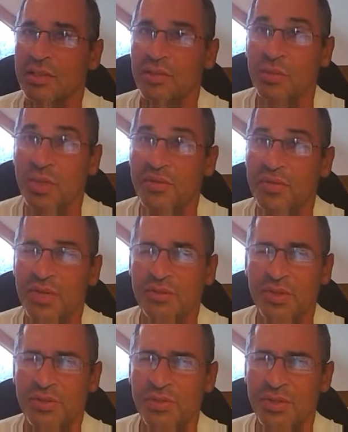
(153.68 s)
25
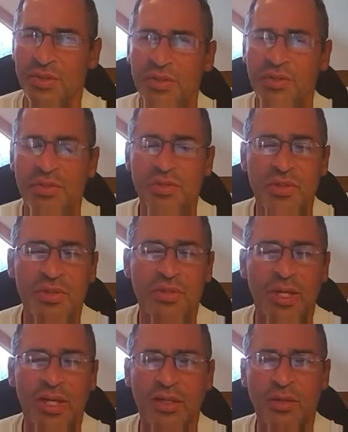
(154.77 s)
years ago or so.
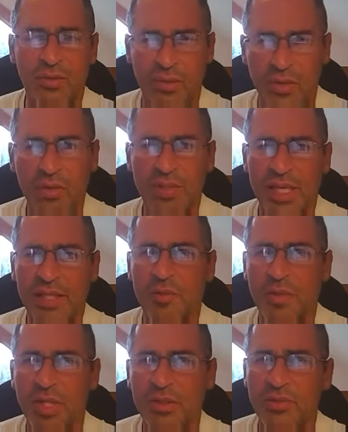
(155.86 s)
I don't know exactly how
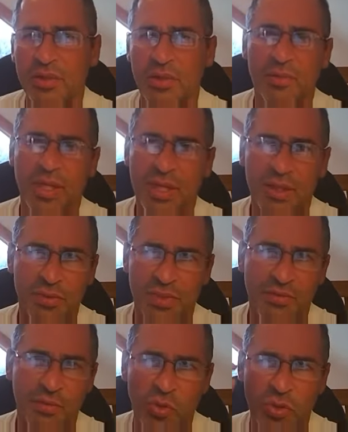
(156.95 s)
many years ago, but I think it was
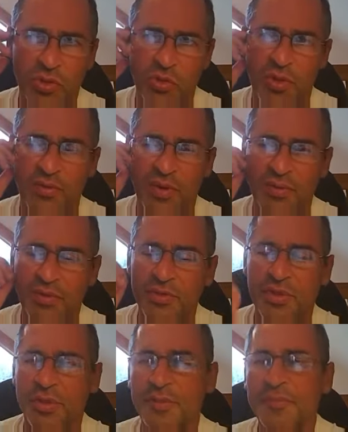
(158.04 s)
even more than 25 years
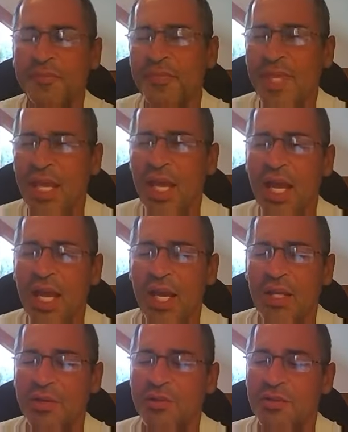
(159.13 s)
ago.
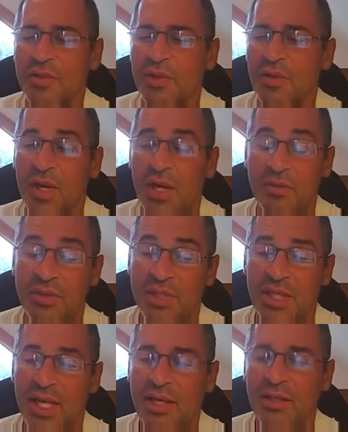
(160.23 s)
So I was
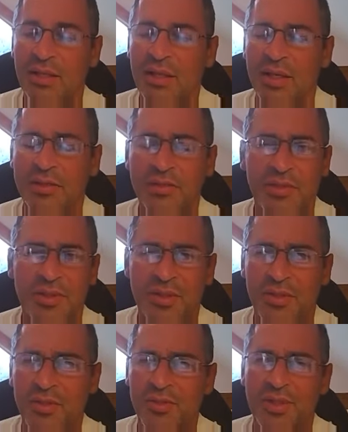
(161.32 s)
like out of luck.
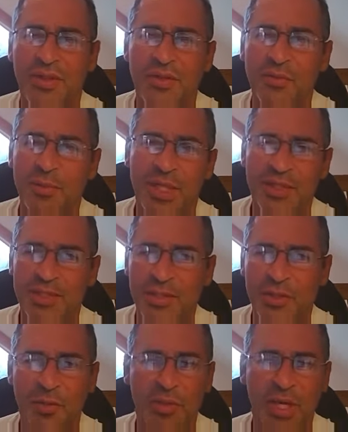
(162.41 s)
So, everybody has
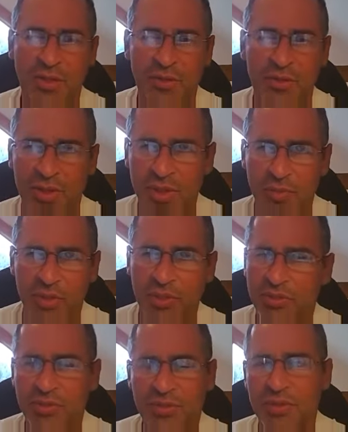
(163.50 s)
these Shimano cleat
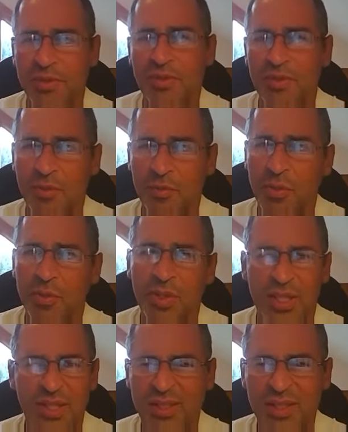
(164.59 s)
bolts. So, put one
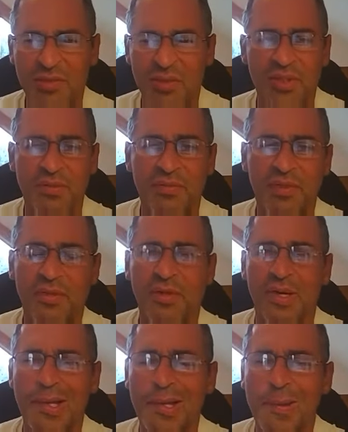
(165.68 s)
in. It didn't really fit
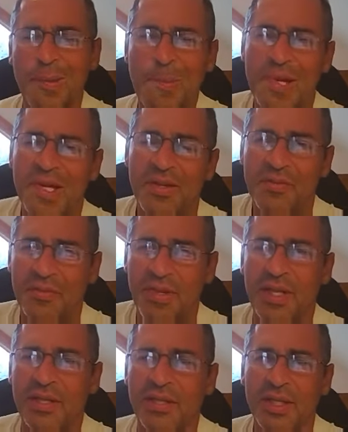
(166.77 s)
right, but it
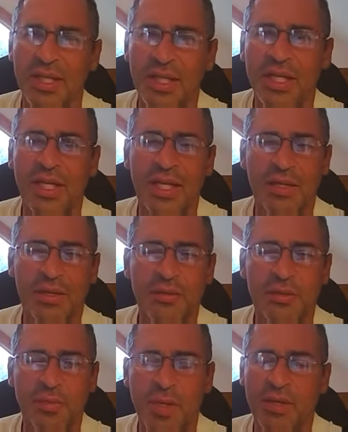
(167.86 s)
fit. And I could
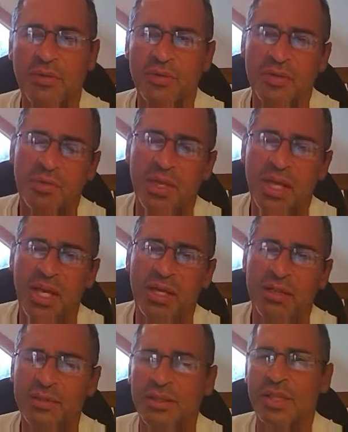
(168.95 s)
use a pedal. So I'm like,
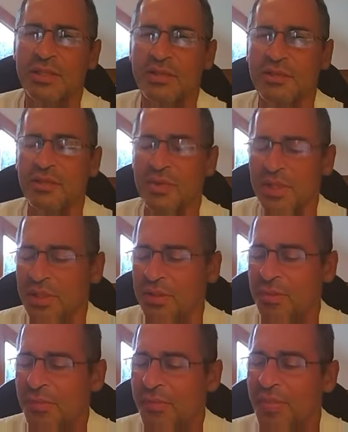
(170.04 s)
I guess it's okay.
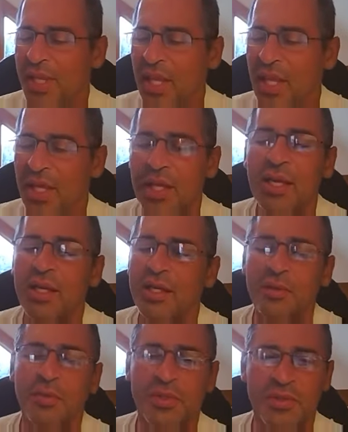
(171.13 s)
It
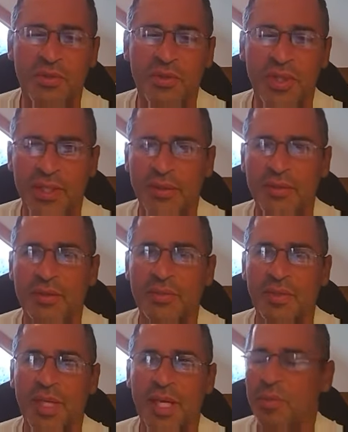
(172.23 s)
wasn't okay.
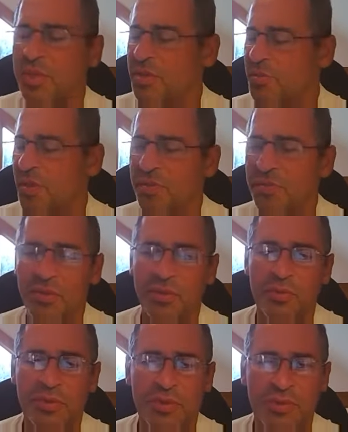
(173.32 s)
What happened is my foot
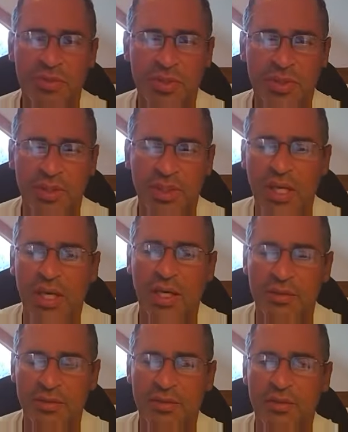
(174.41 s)
was
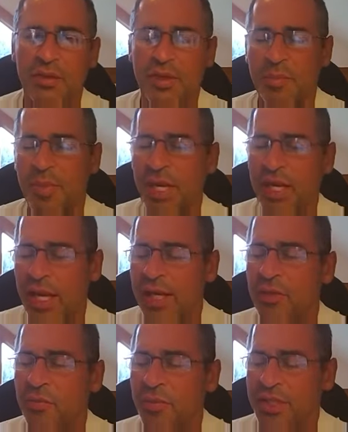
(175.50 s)
cocked at a bad
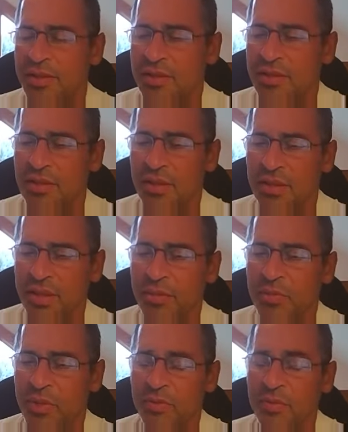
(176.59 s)
angle because the cleat
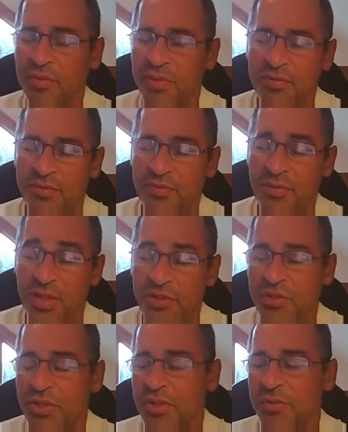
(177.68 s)
bolt wasn't flush.